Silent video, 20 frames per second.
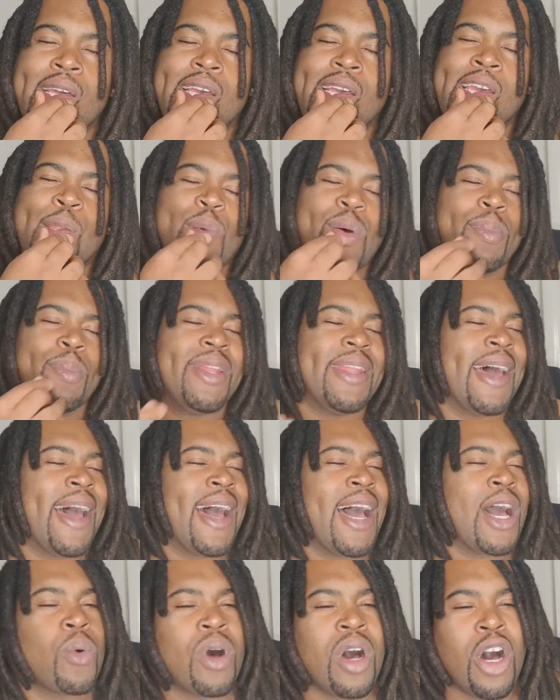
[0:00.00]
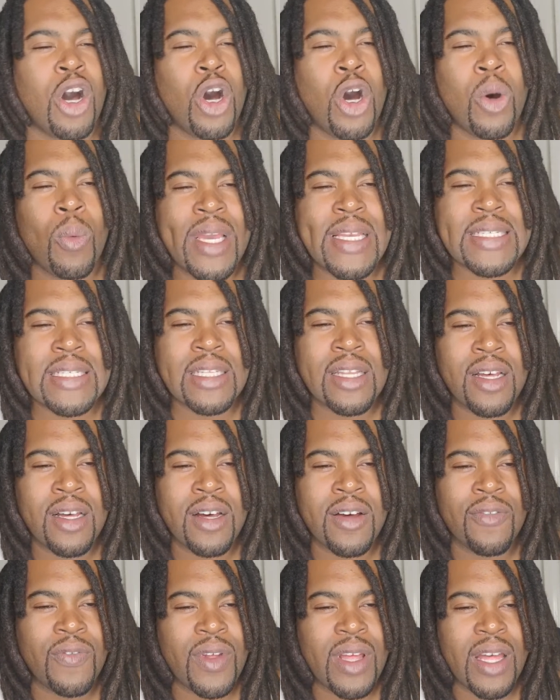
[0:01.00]
It's women that I will always
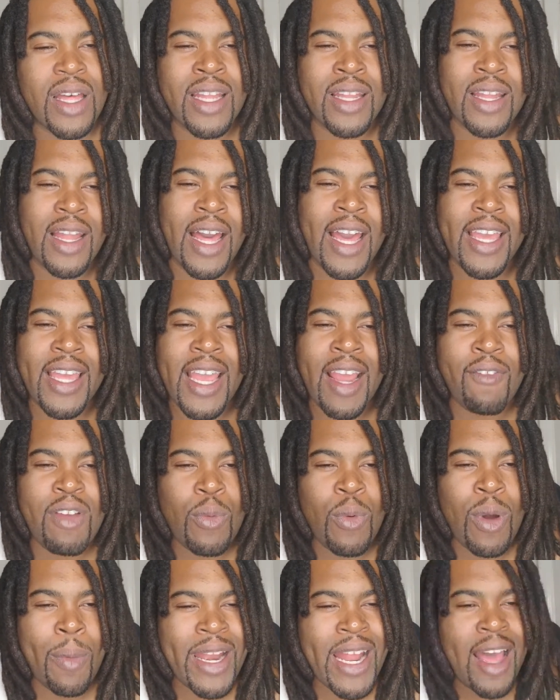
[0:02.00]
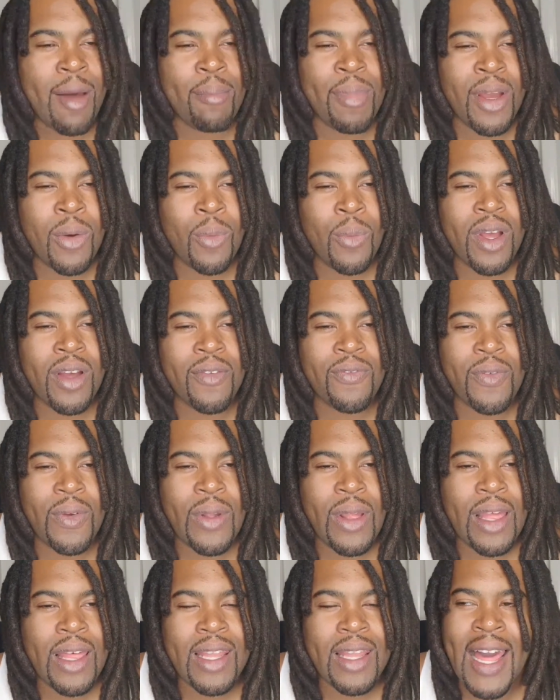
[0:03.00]
love. Like every woman I've been with,
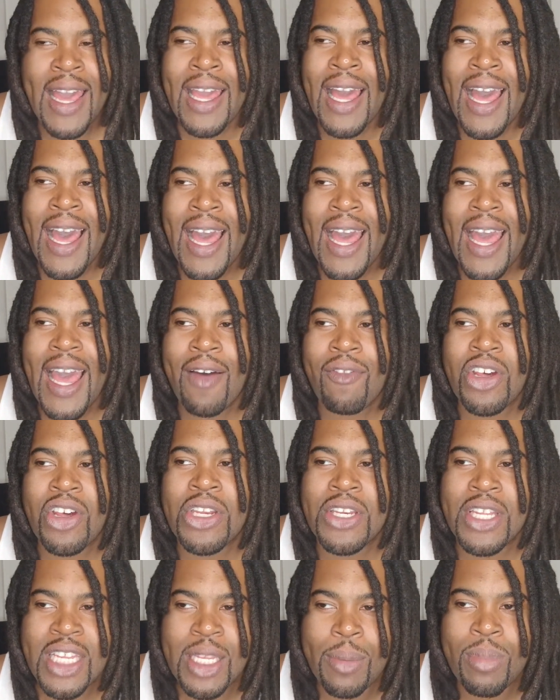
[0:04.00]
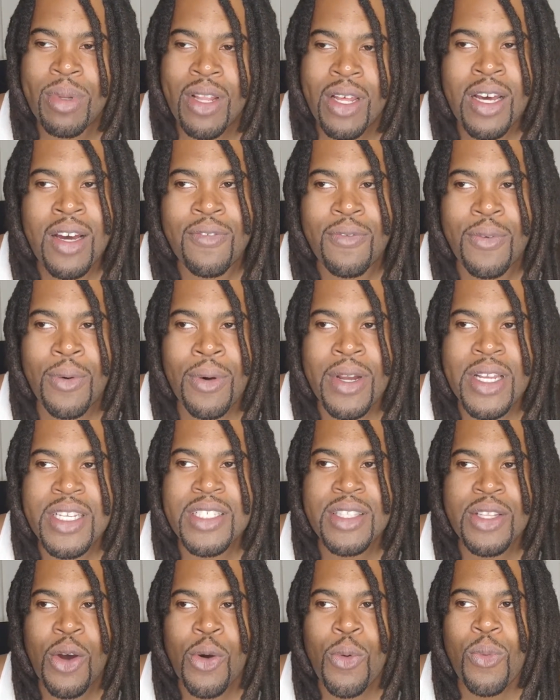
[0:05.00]
like I have a deep love for. It's
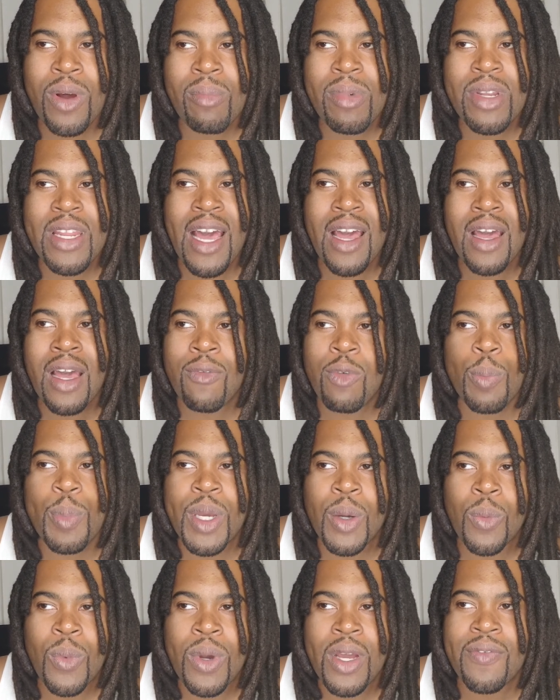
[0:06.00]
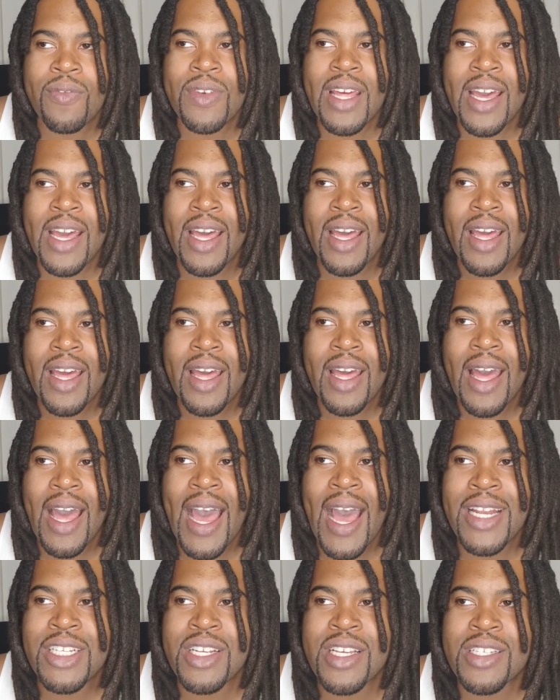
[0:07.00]
no woman that I've ever been with that
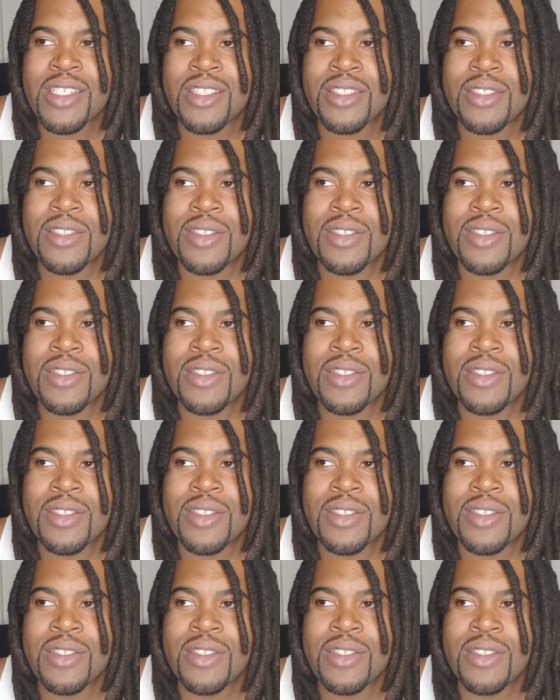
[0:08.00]
I just,